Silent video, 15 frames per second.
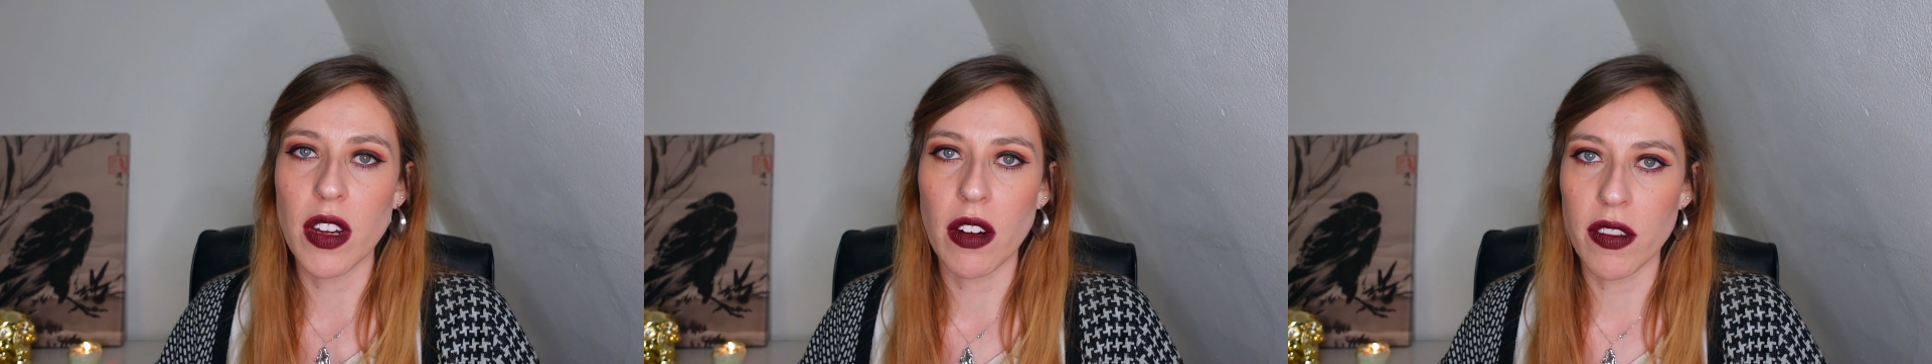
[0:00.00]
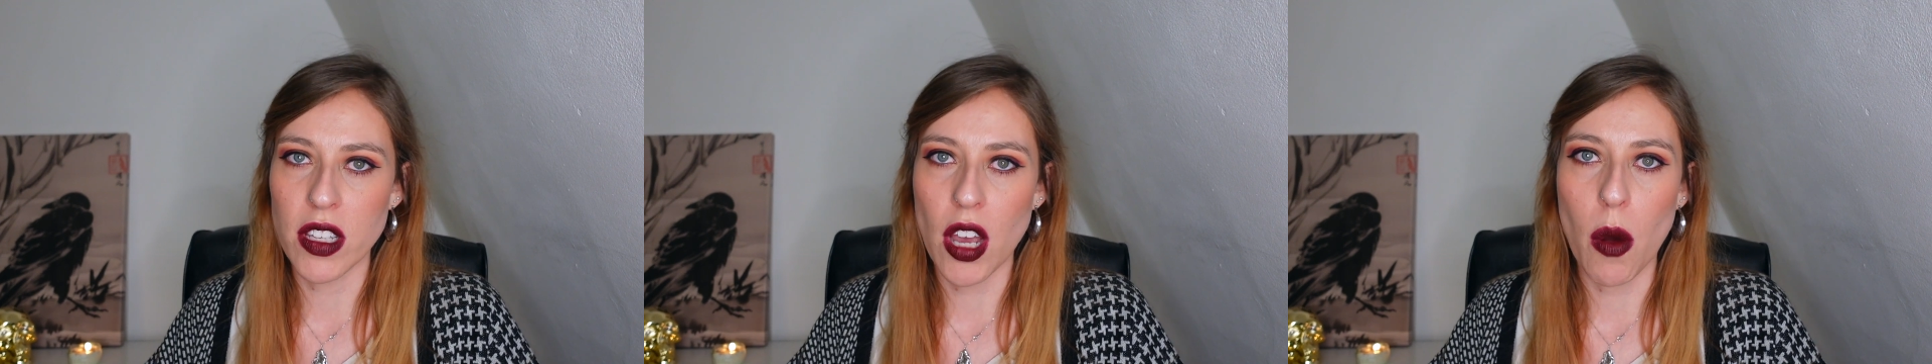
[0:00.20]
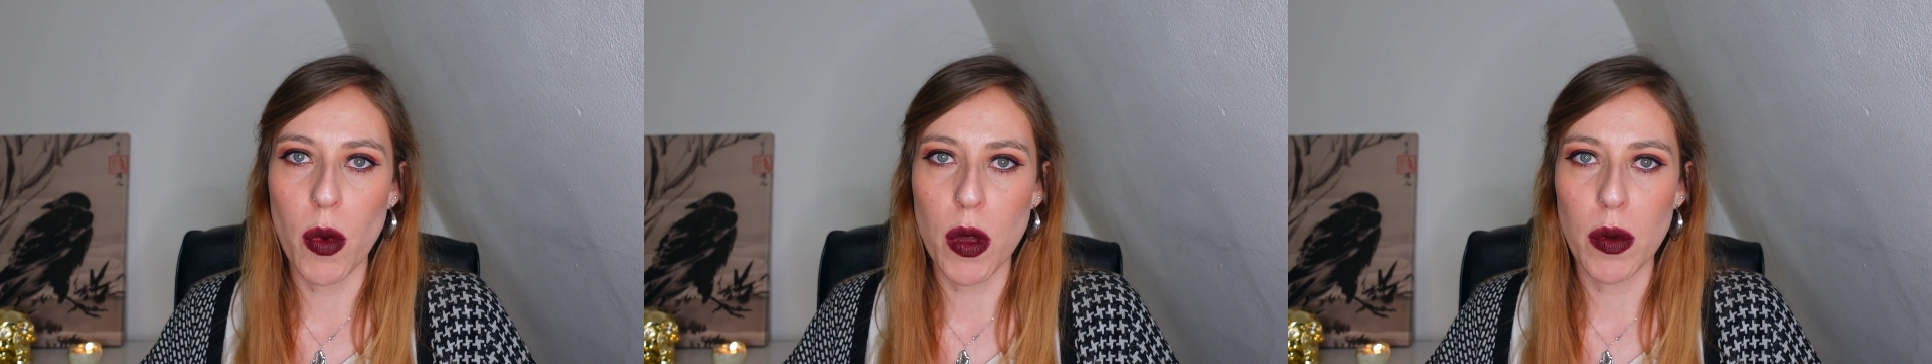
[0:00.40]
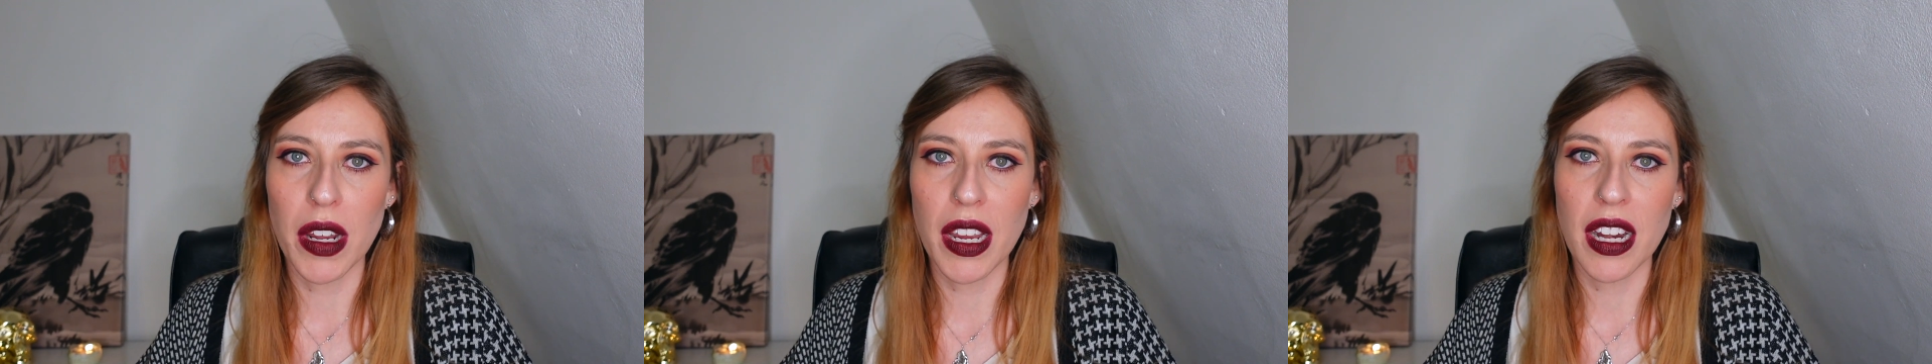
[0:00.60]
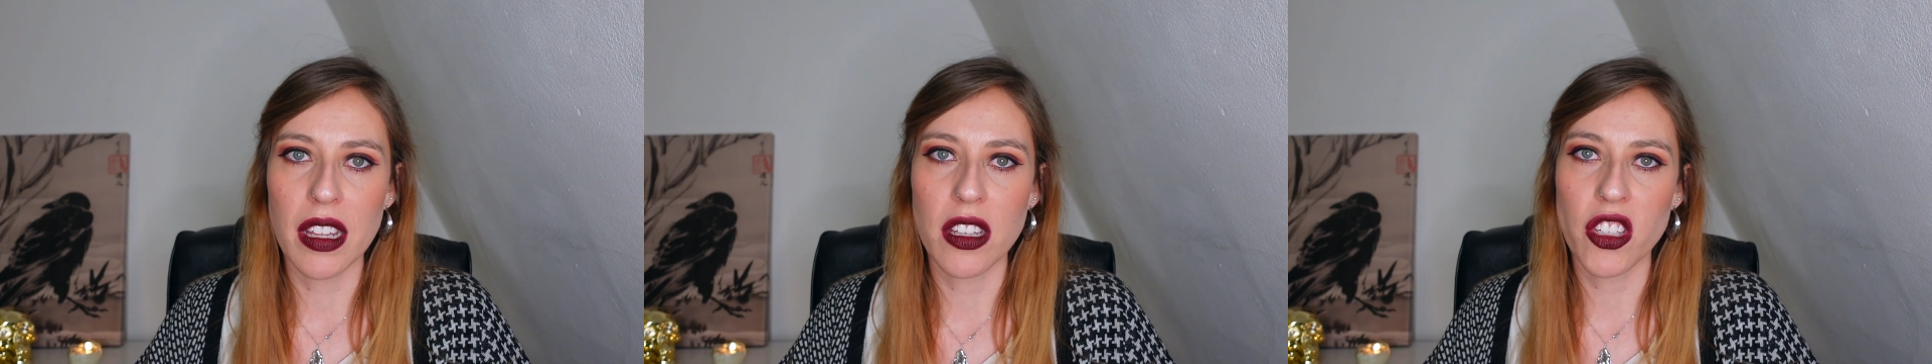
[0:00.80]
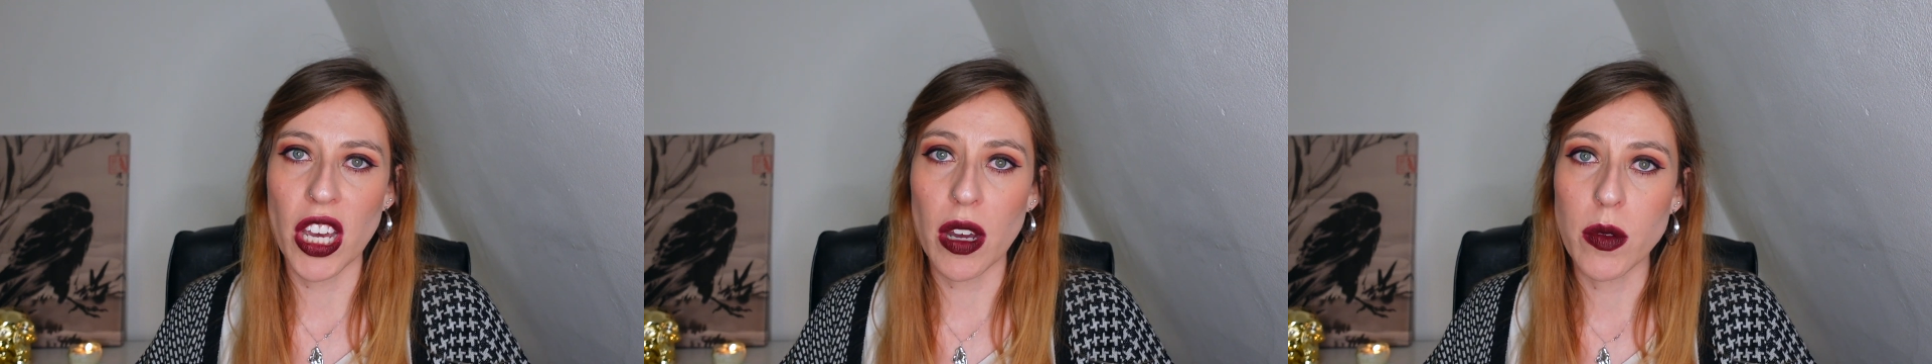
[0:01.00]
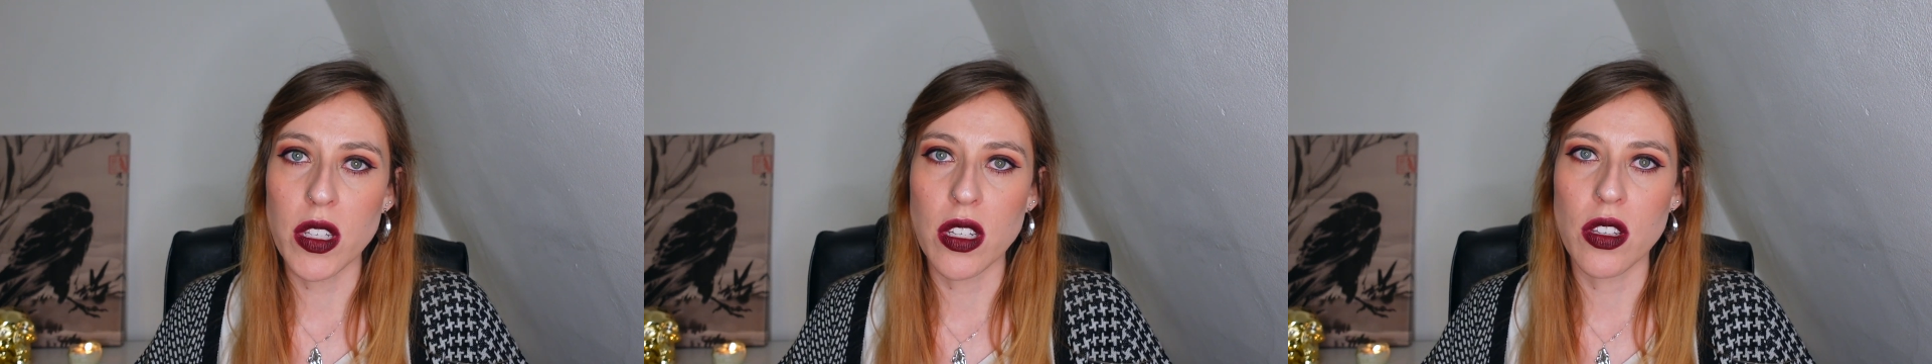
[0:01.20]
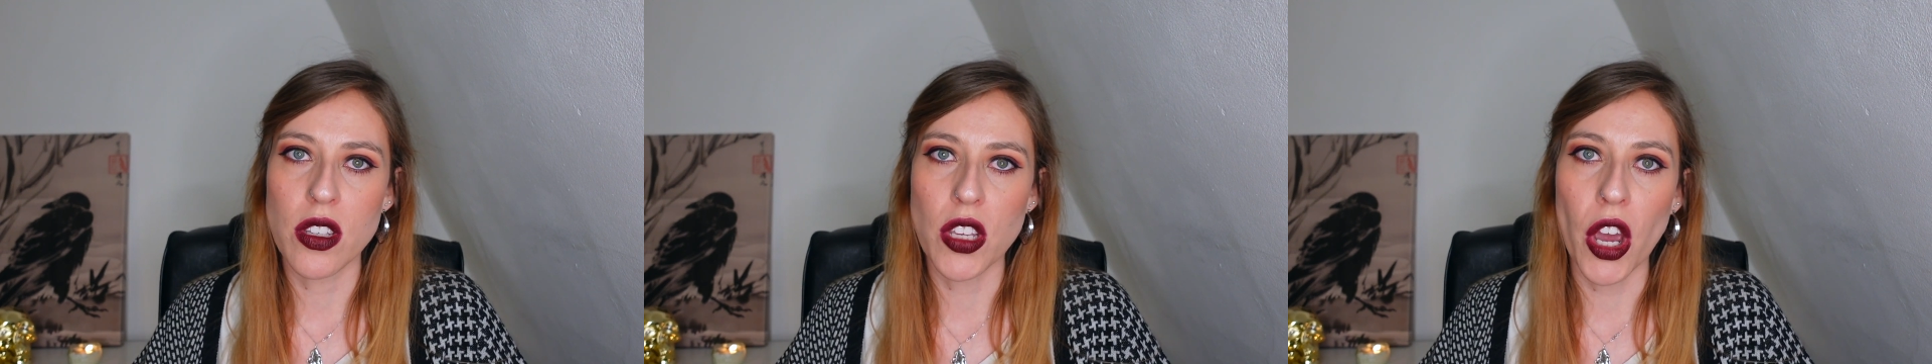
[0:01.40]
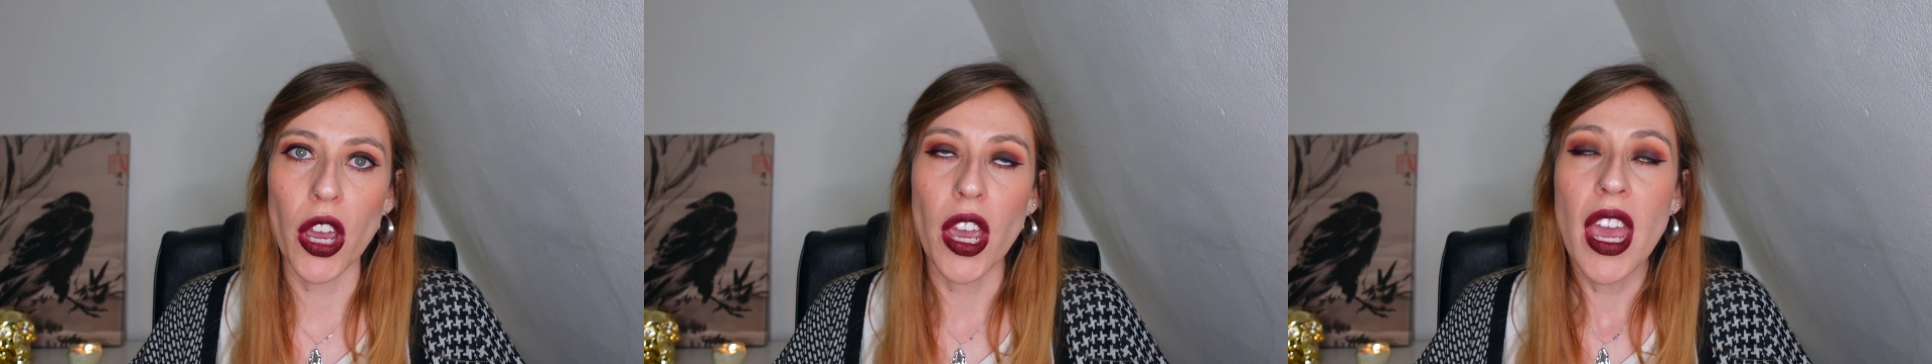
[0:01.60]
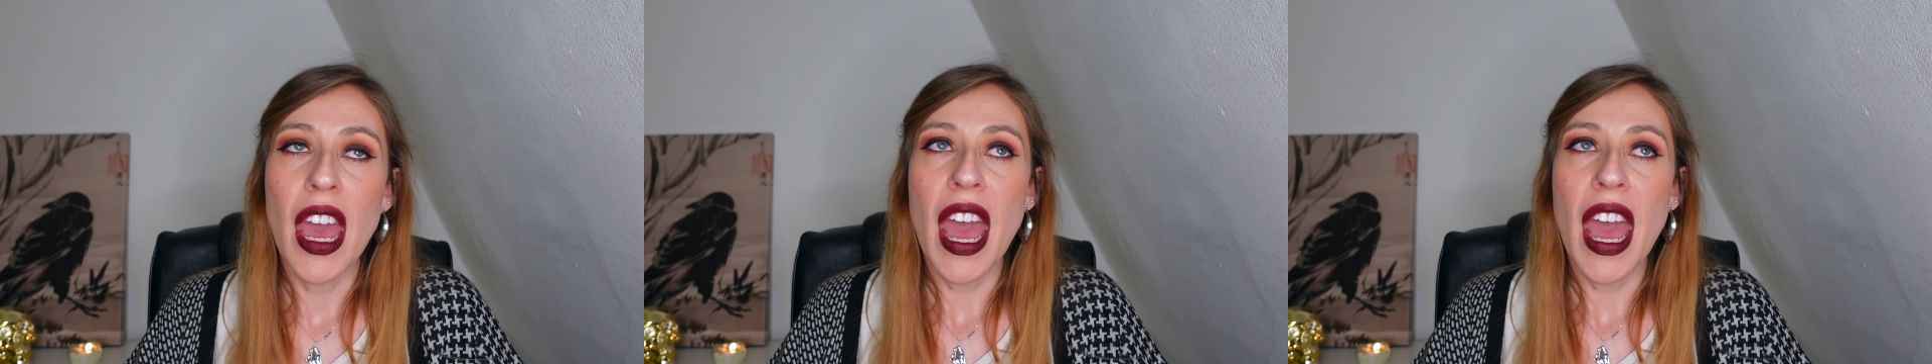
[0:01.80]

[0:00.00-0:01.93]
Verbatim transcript: every time we were looking at the shelters. So